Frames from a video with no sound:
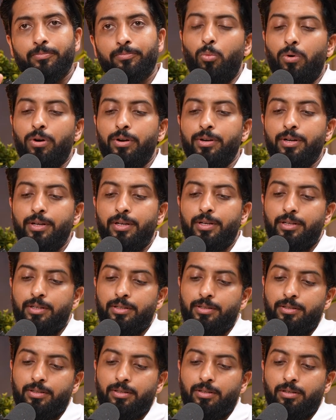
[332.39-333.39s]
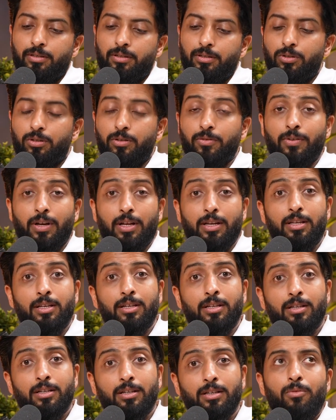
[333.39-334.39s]
One is the
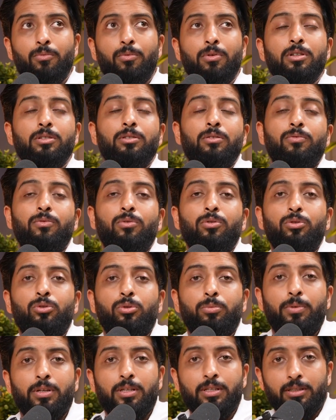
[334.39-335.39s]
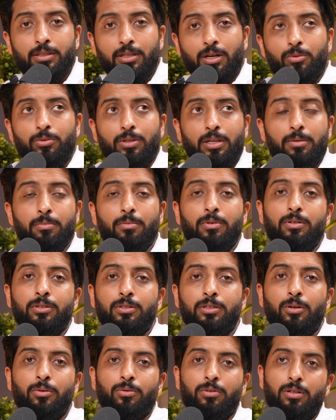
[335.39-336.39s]
valley, and one is, of course, Dubai South, EMAAR
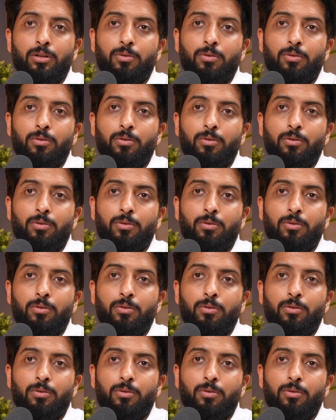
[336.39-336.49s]
South.